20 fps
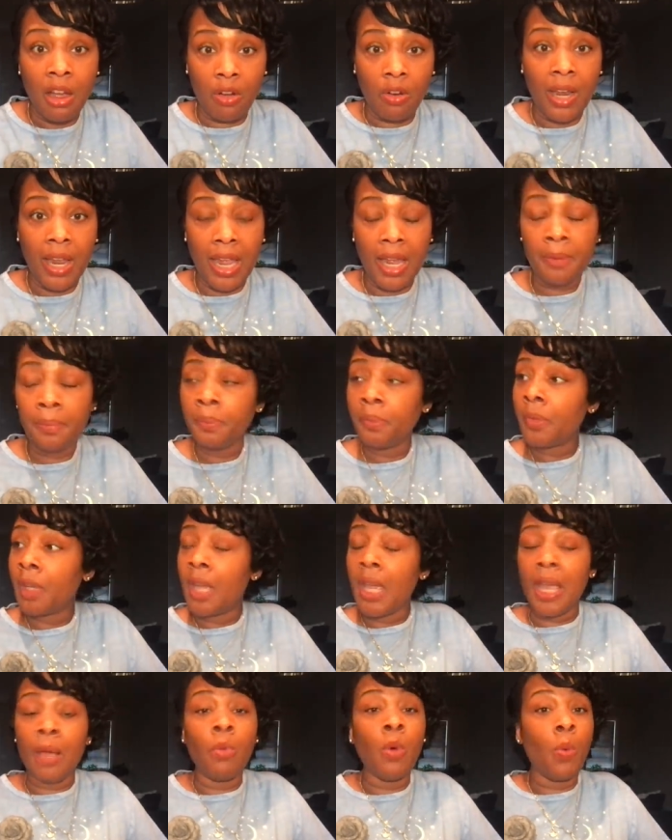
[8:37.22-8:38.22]
okay
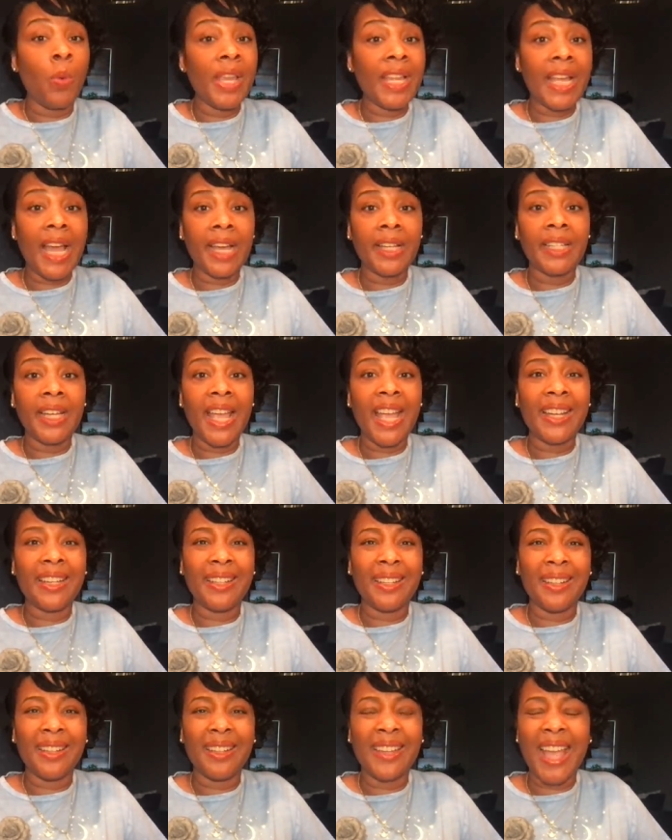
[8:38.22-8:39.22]
and when we got
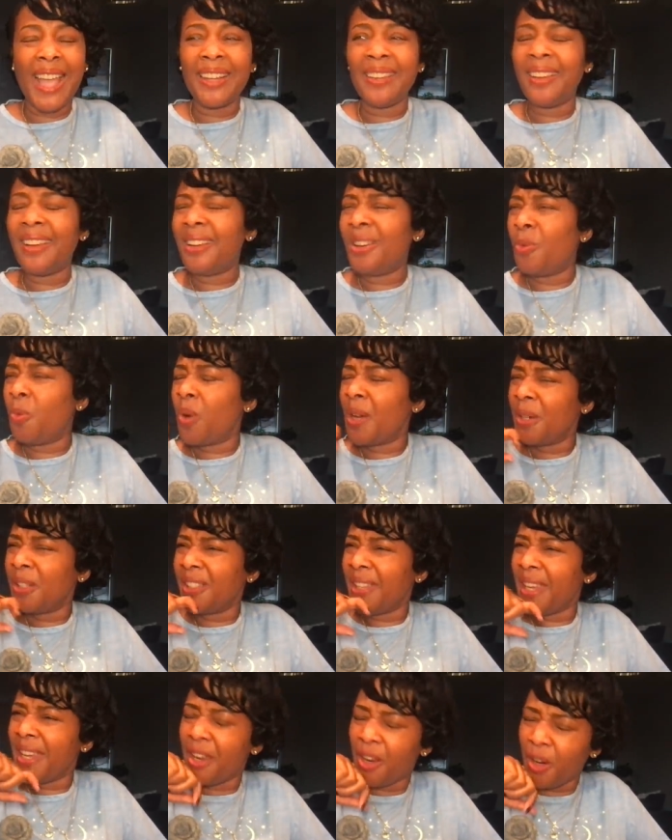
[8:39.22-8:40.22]
that that uh,
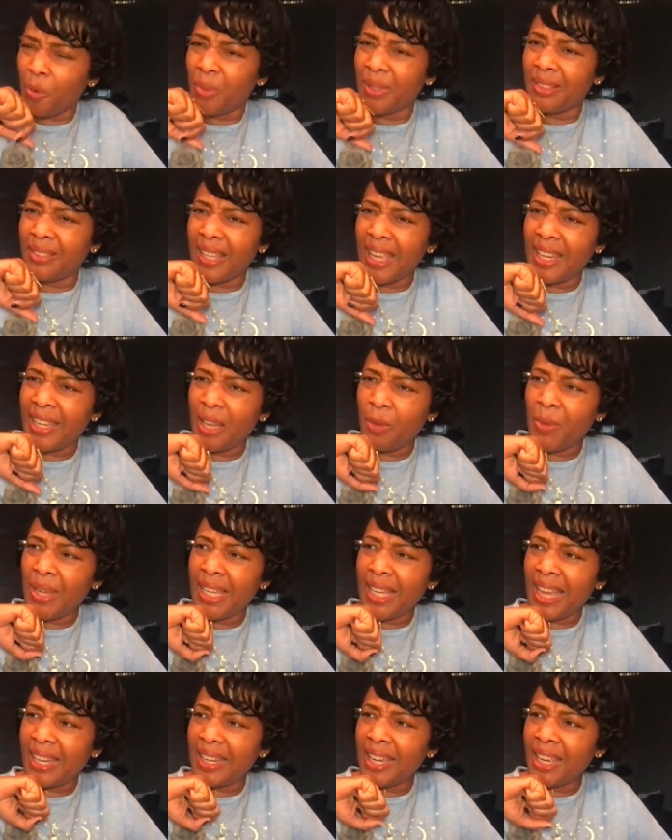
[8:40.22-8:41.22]
what year was that that
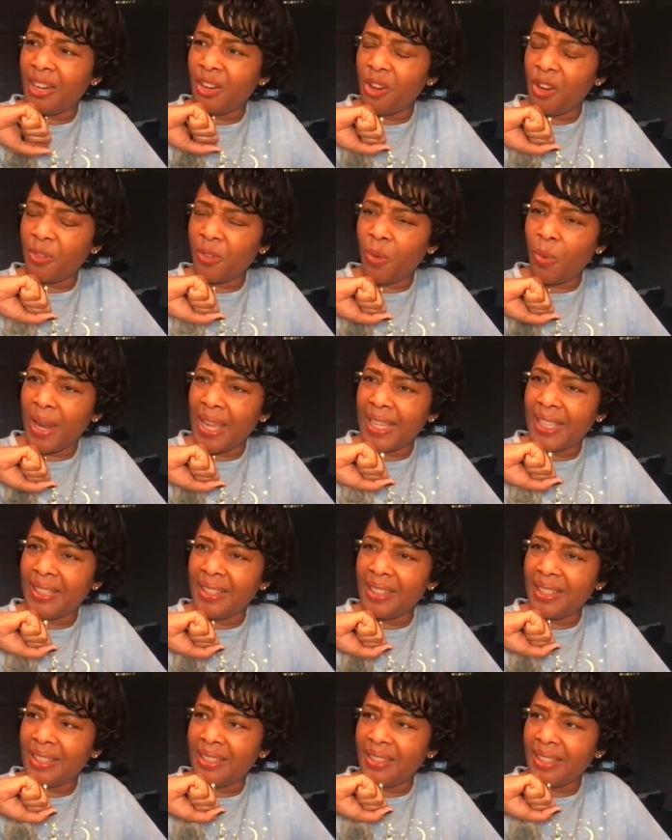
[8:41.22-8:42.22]
we got that earthquake
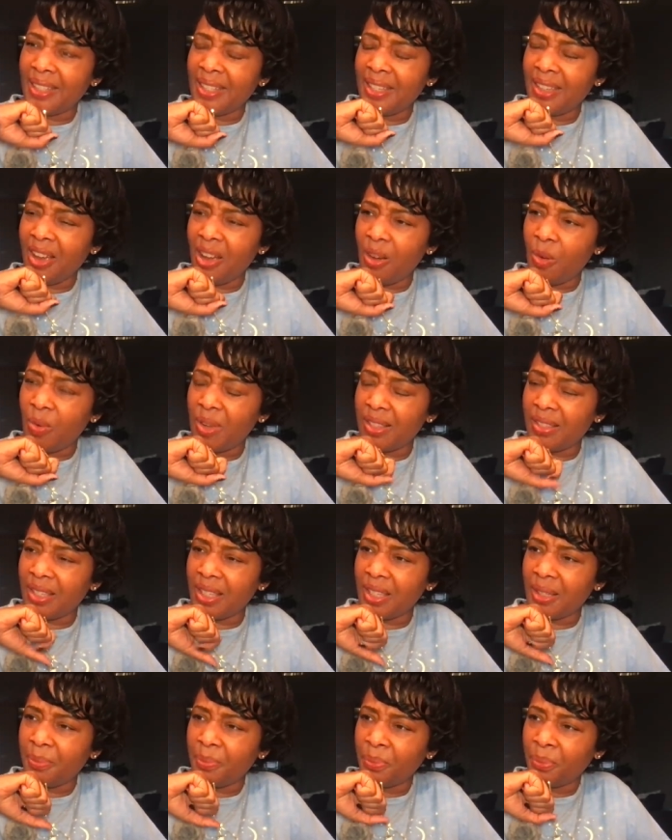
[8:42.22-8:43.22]
in dc y'all was
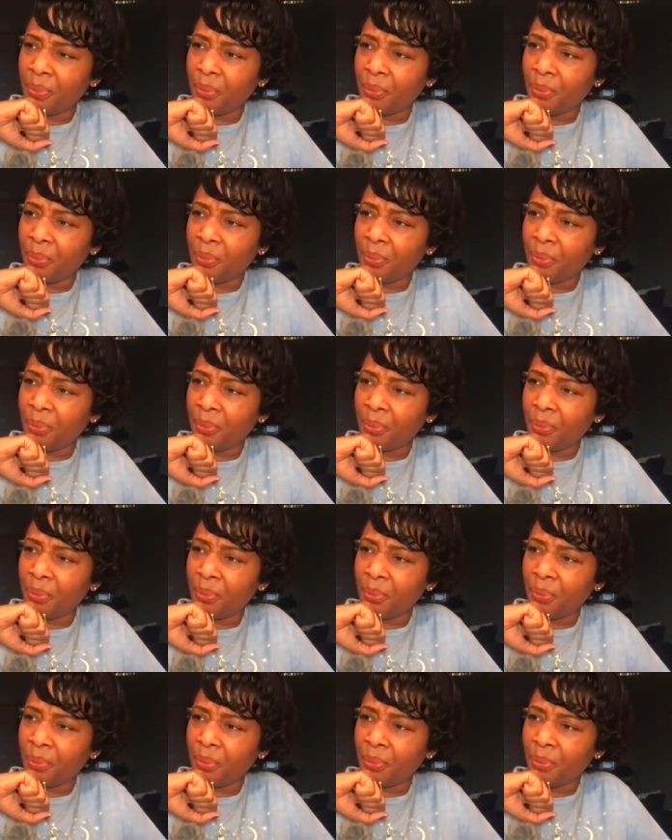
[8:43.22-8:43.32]
it